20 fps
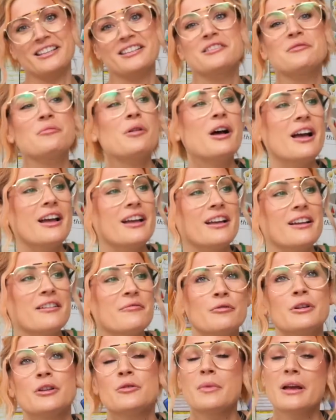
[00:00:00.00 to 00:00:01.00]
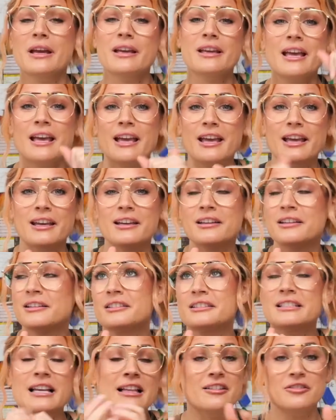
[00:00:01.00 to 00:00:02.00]
is why when you make a
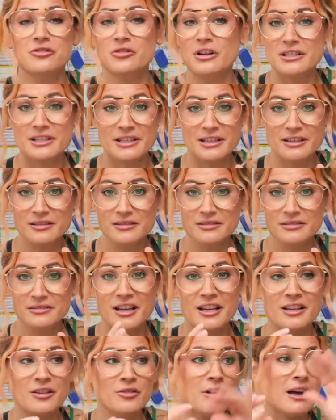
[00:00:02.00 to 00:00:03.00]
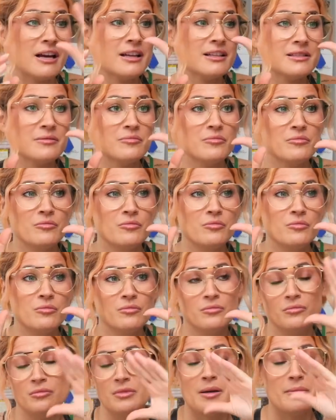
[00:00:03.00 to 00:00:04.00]
salad dressing and you add some
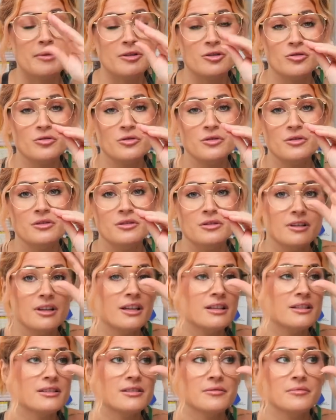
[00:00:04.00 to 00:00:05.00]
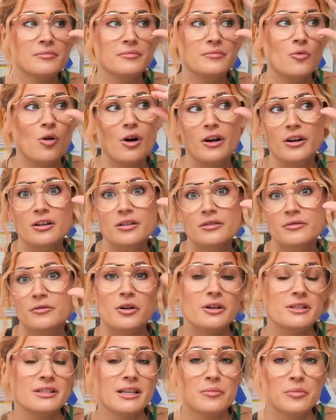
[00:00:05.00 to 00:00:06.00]
lemon juice and some water,
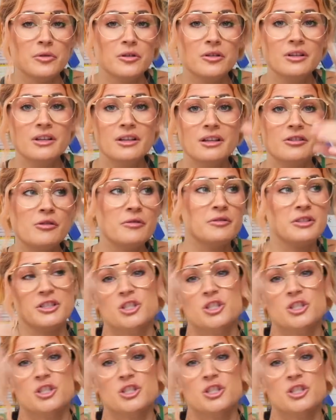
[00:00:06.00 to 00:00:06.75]
for example, you have to